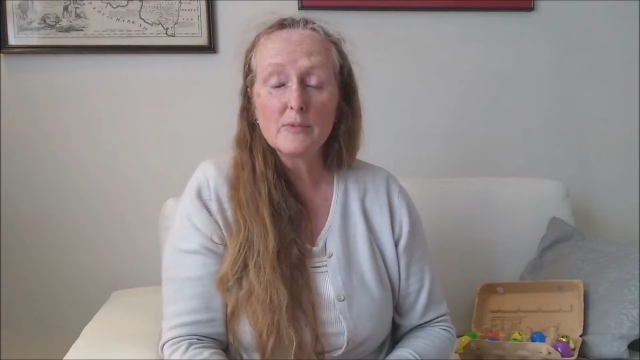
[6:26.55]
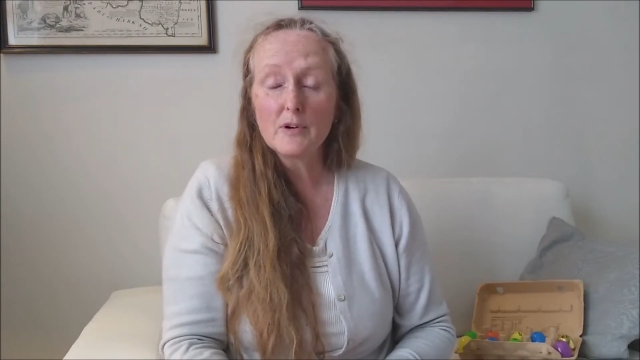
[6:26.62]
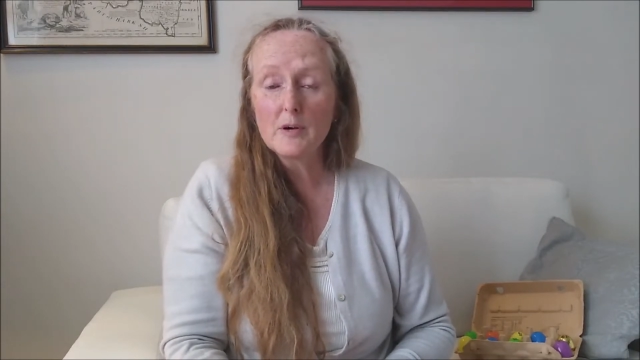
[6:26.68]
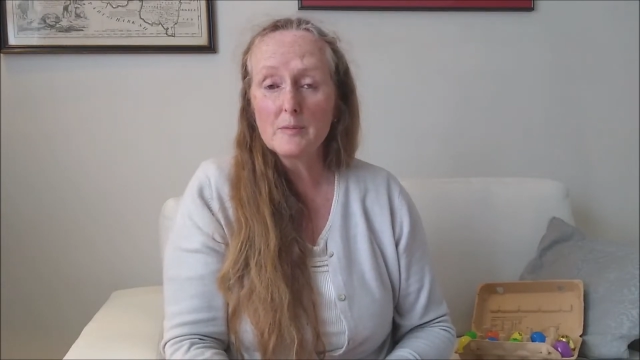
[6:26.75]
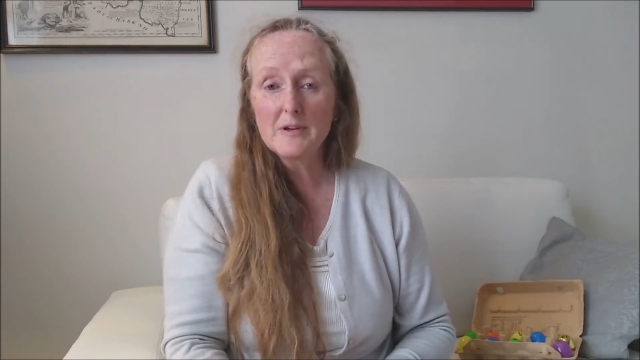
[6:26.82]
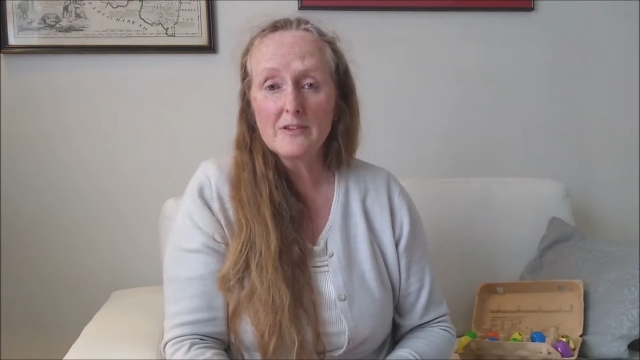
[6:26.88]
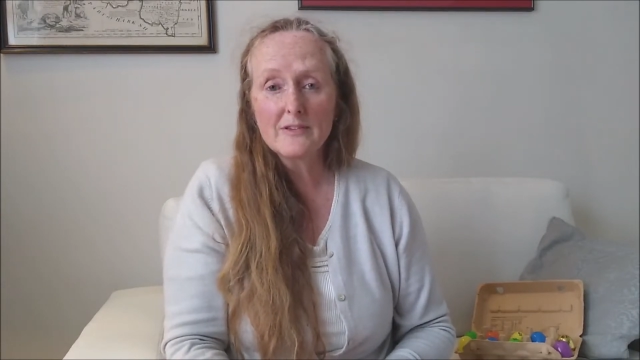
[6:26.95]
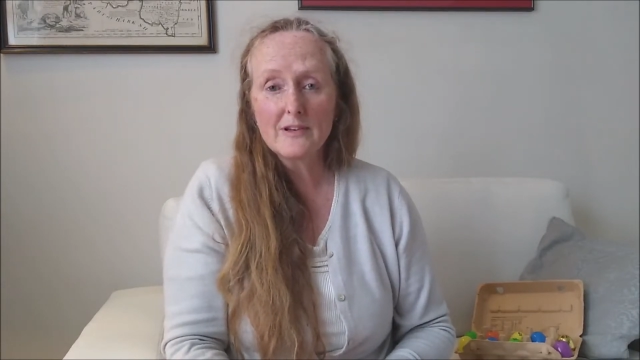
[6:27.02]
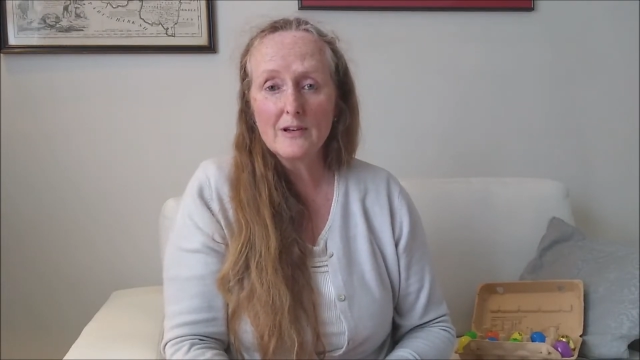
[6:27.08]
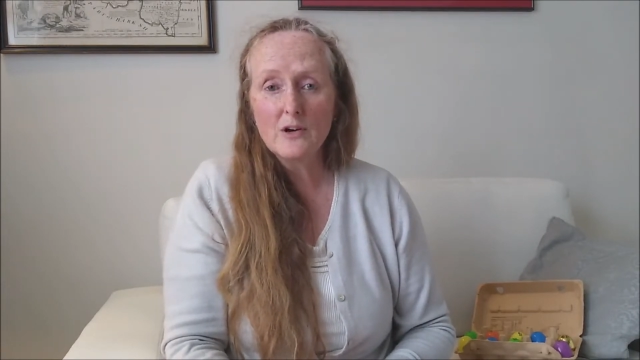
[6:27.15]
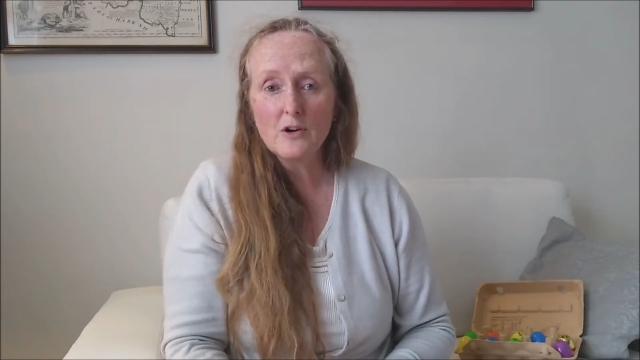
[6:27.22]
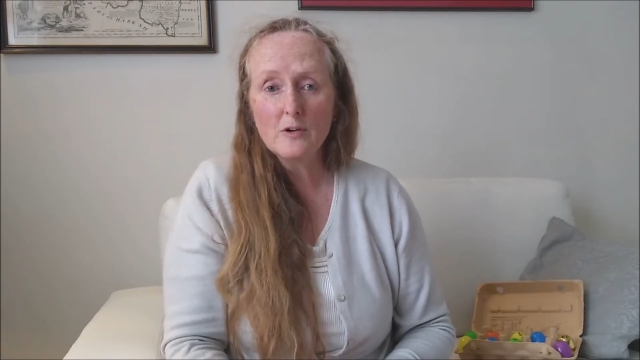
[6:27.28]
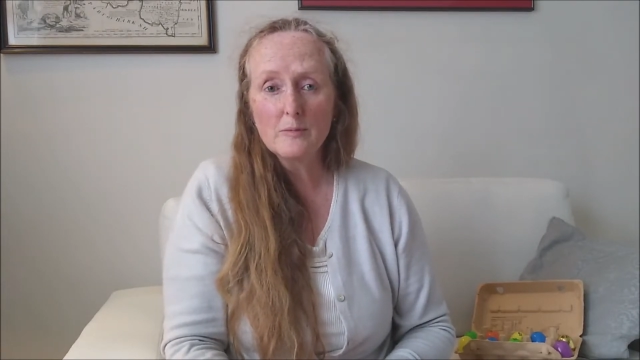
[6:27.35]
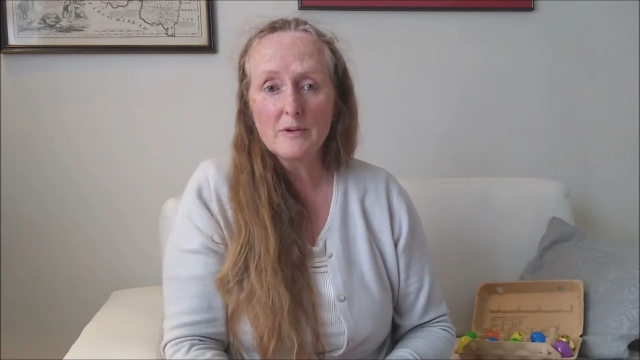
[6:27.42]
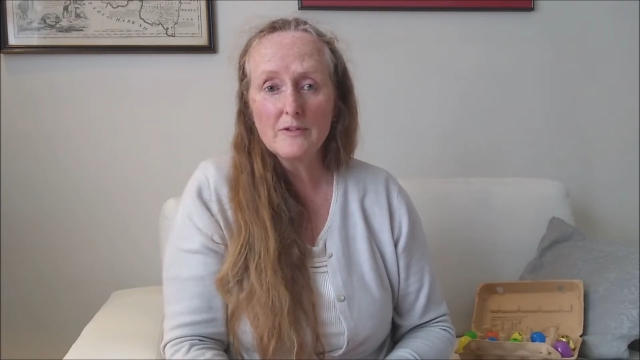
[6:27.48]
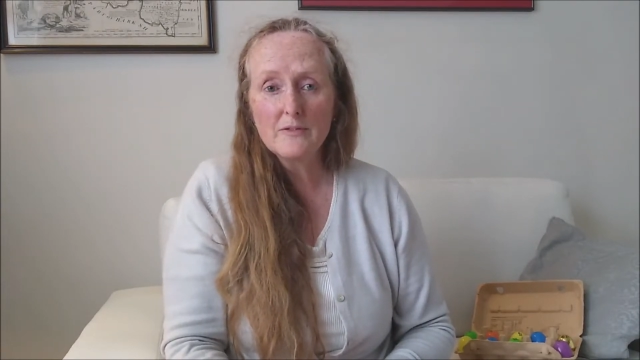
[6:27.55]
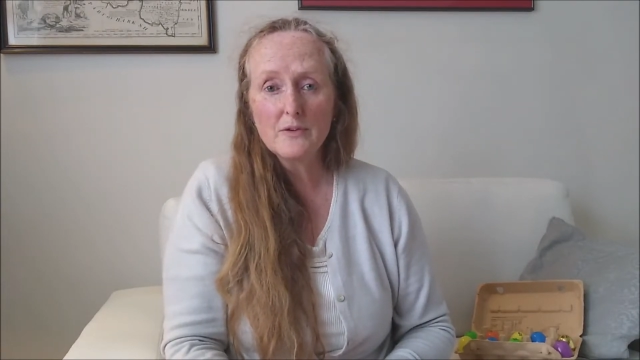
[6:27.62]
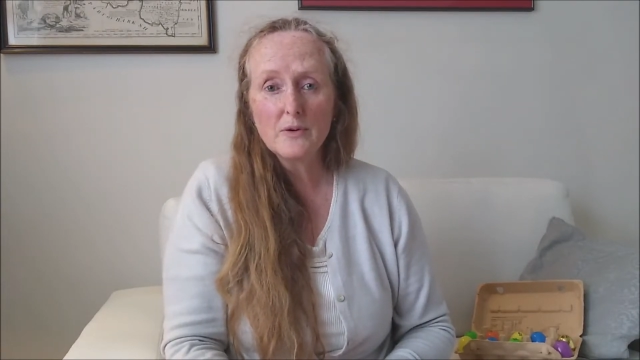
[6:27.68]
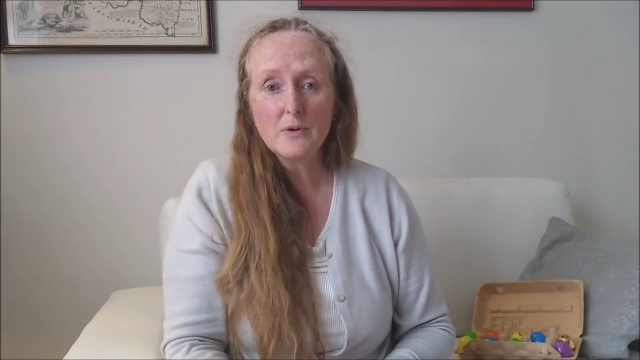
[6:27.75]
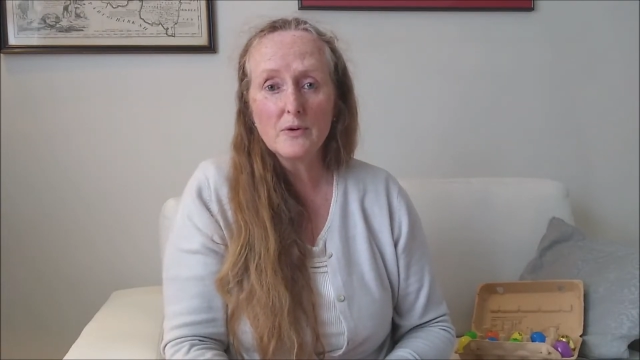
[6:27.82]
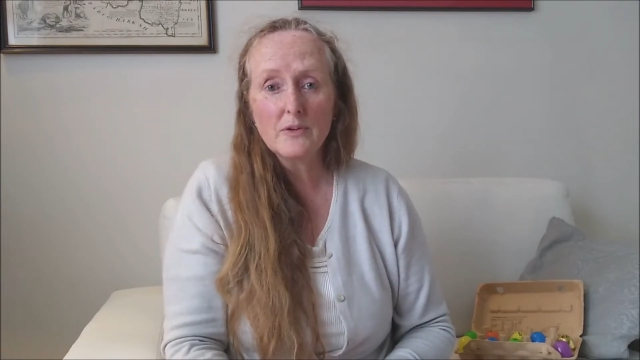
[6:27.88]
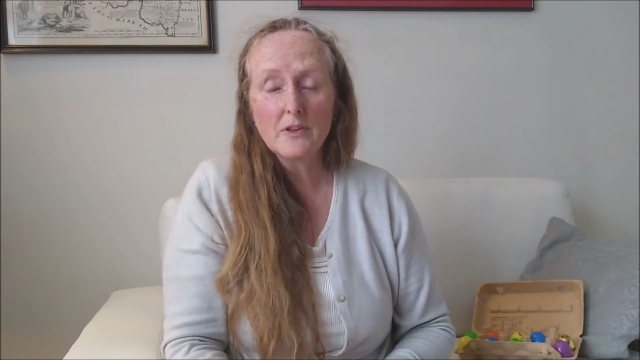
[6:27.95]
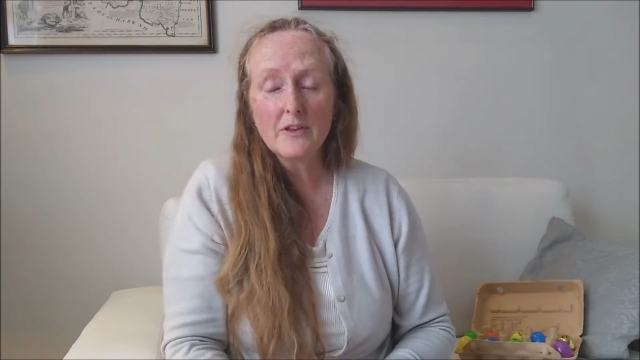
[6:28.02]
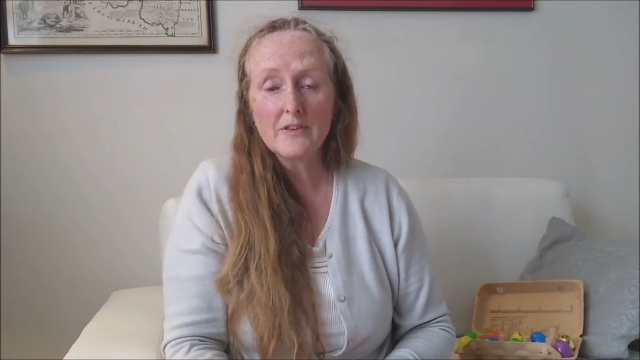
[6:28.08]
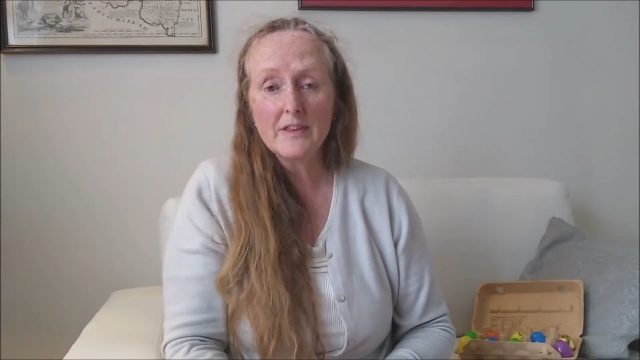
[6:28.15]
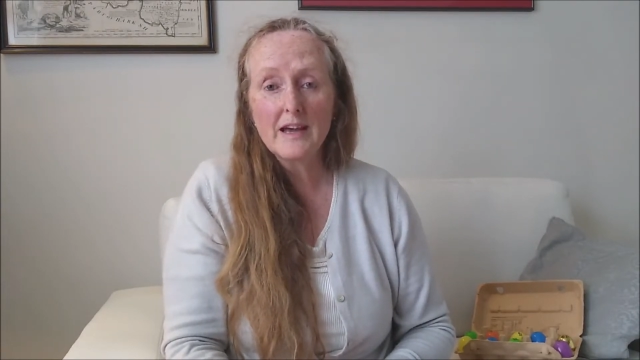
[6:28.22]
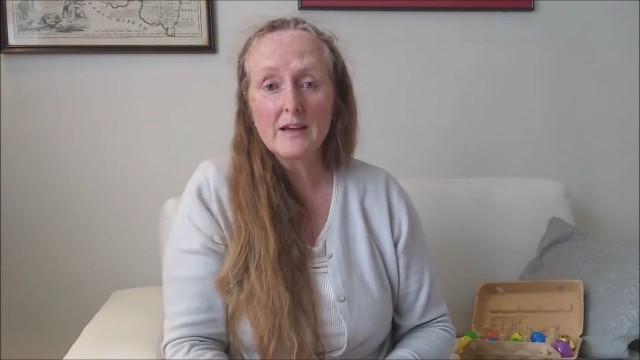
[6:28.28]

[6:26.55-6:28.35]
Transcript: promised long before that